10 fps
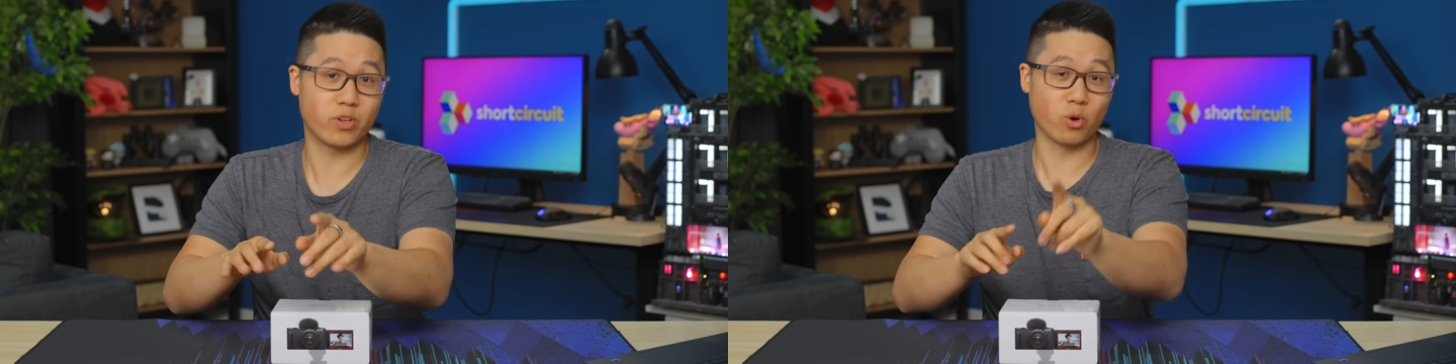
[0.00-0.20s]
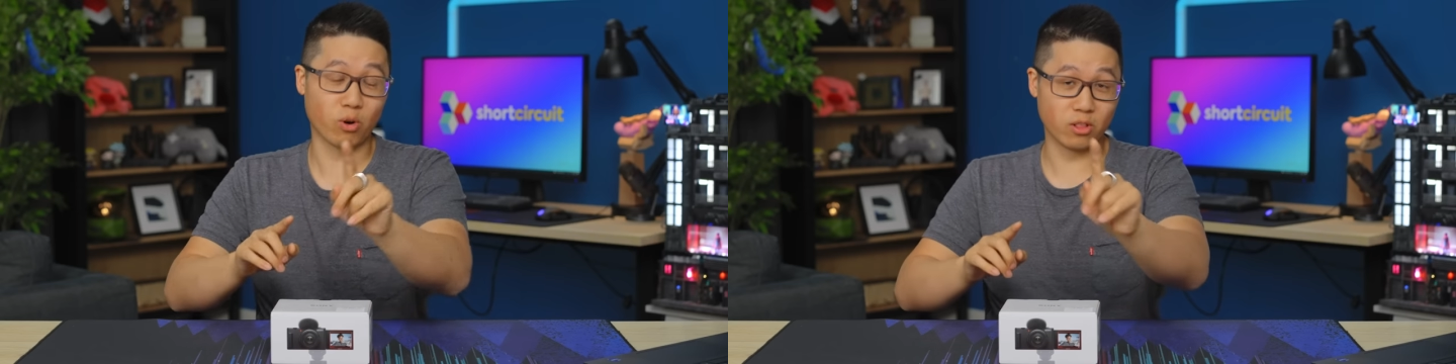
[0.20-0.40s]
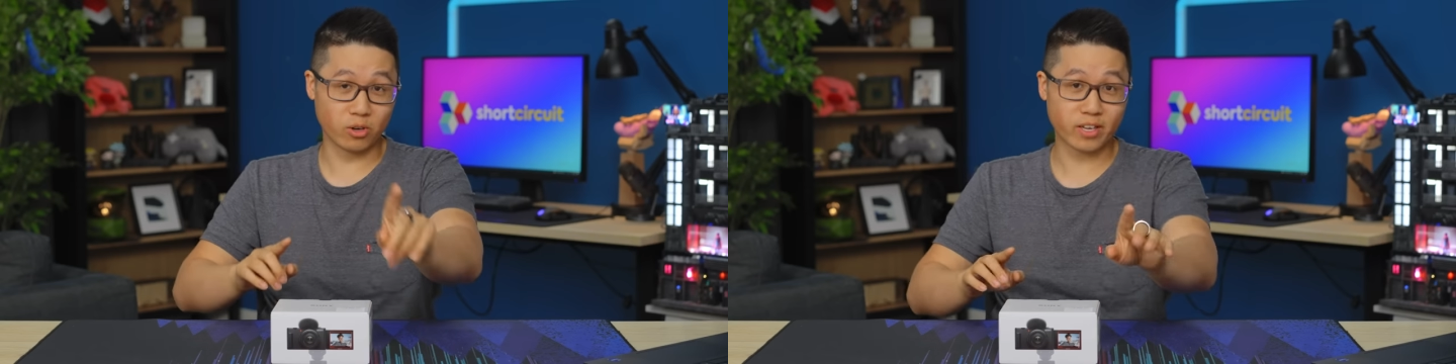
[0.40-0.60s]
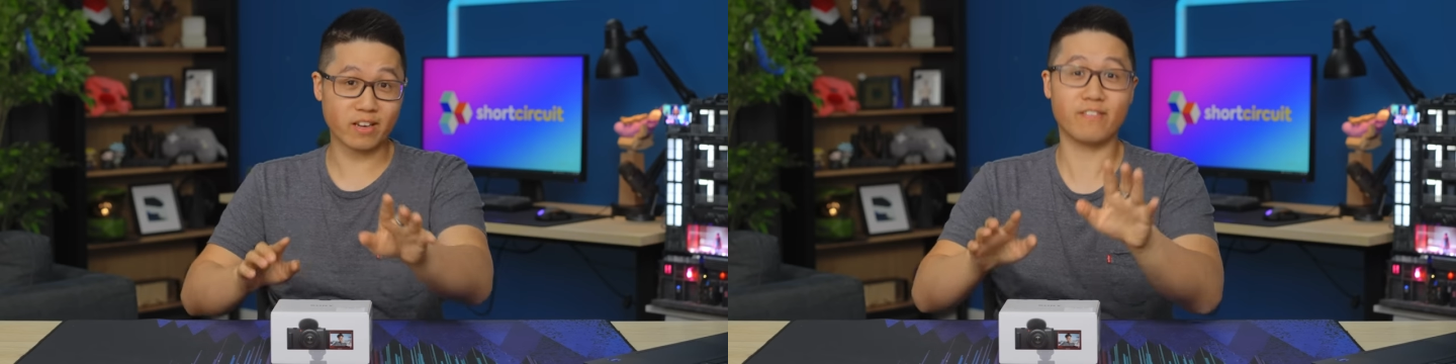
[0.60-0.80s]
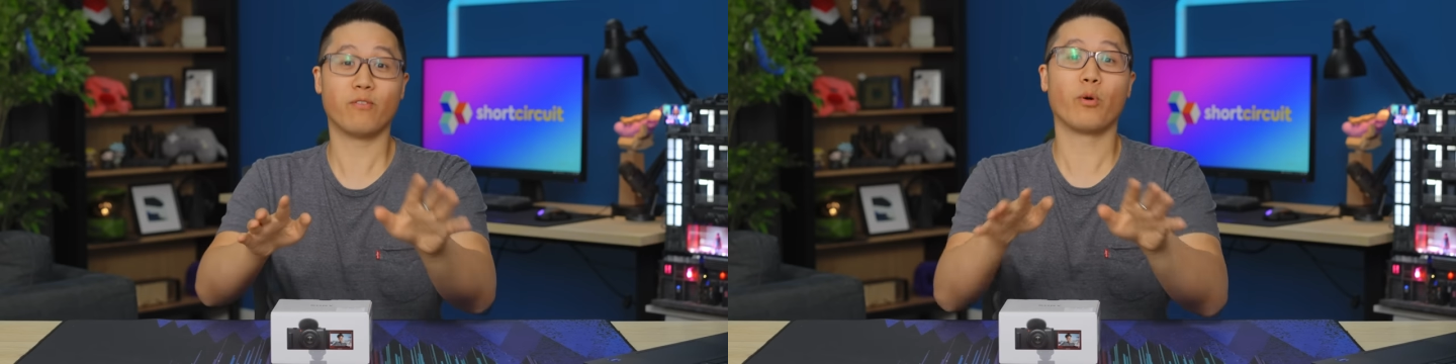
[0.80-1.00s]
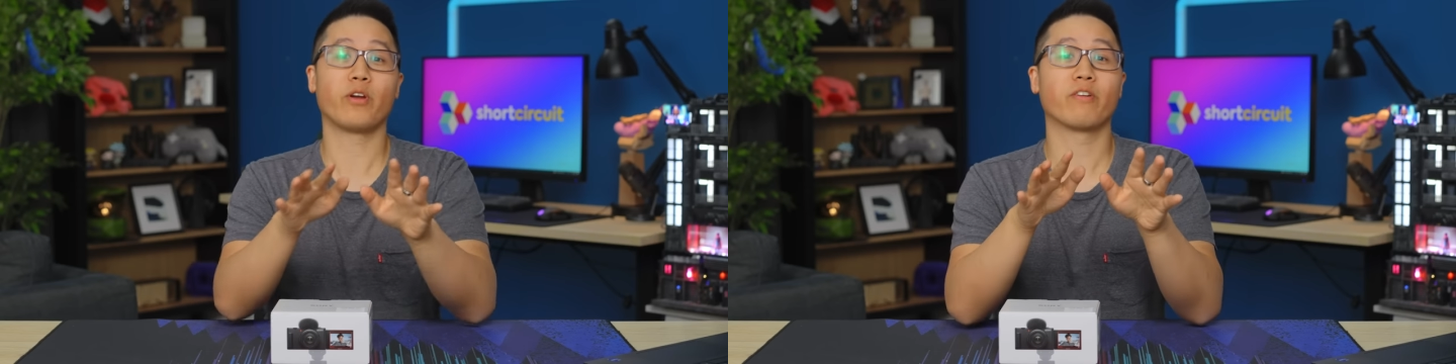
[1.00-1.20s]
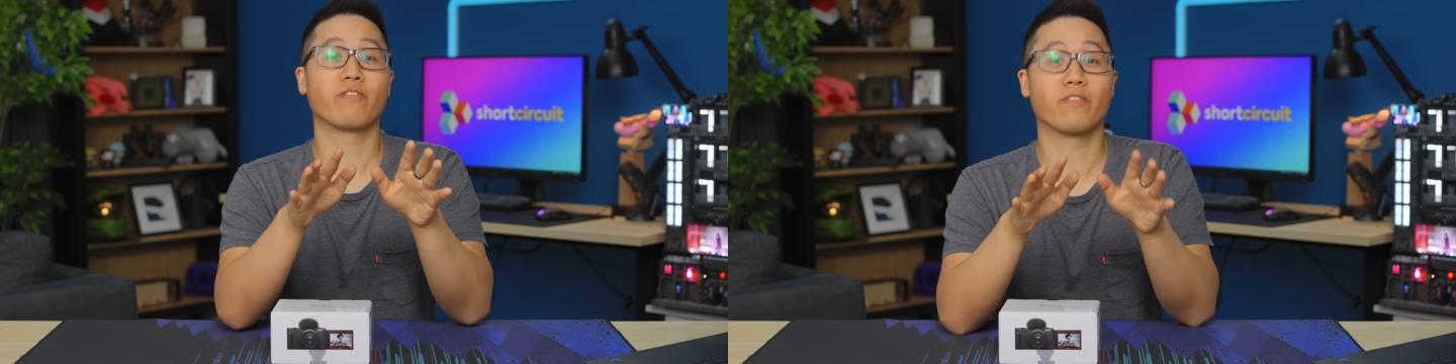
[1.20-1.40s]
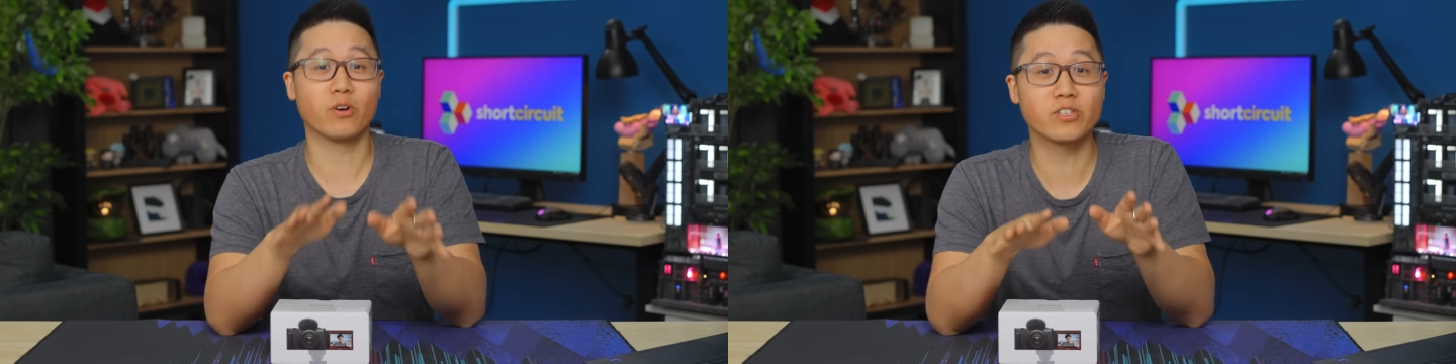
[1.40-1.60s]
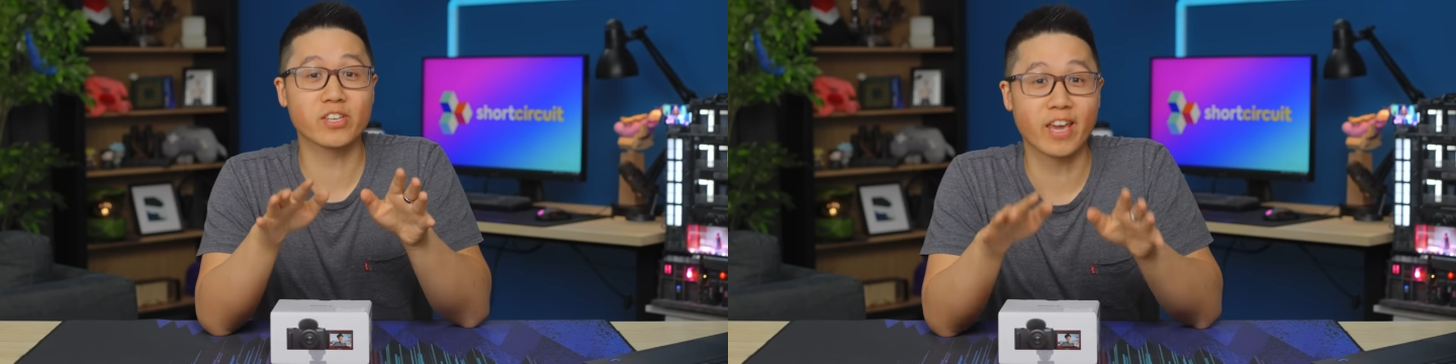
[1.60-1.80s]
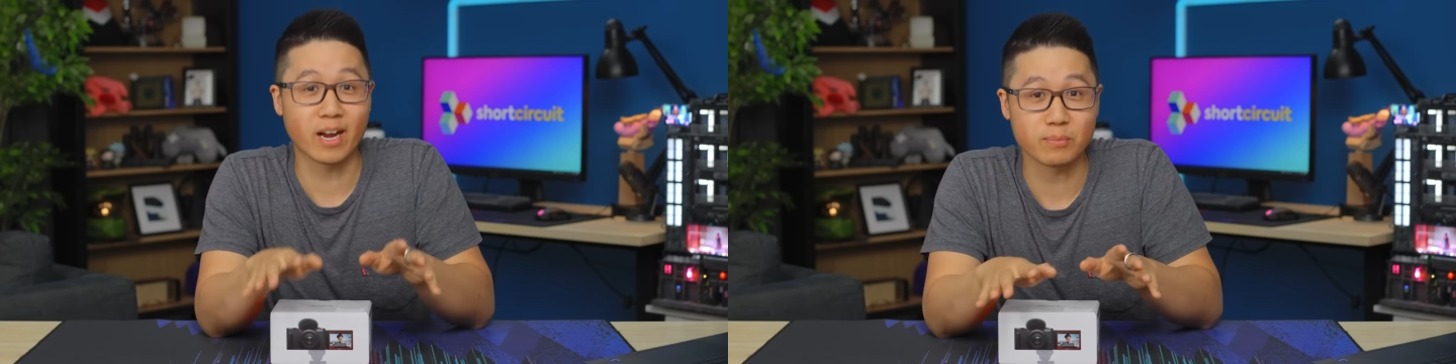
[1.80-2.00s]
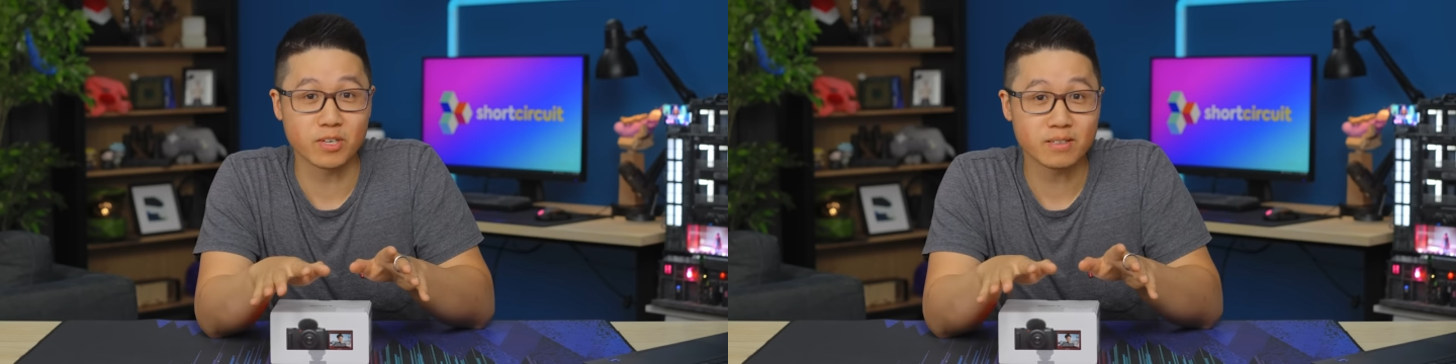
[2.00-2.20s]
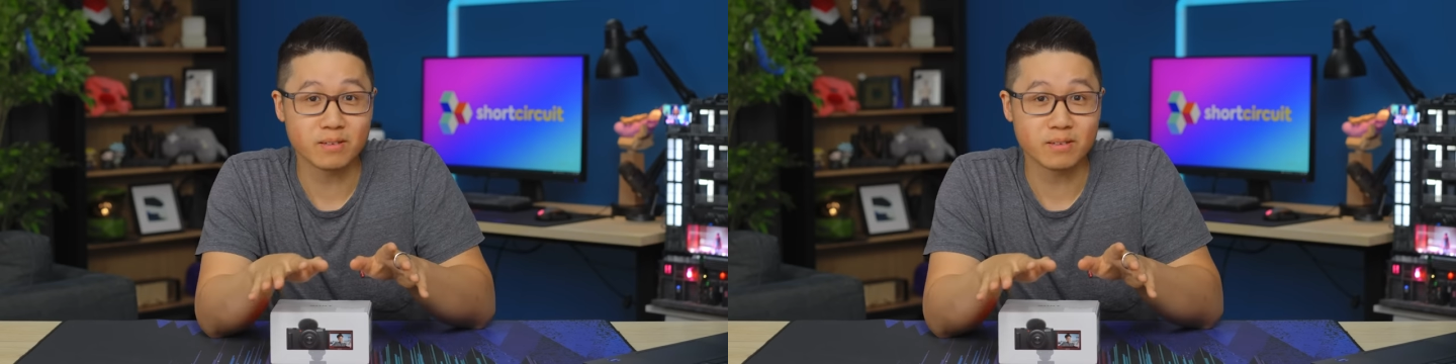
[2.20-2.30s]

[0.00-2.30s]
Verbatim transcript: you're looking for your first camera,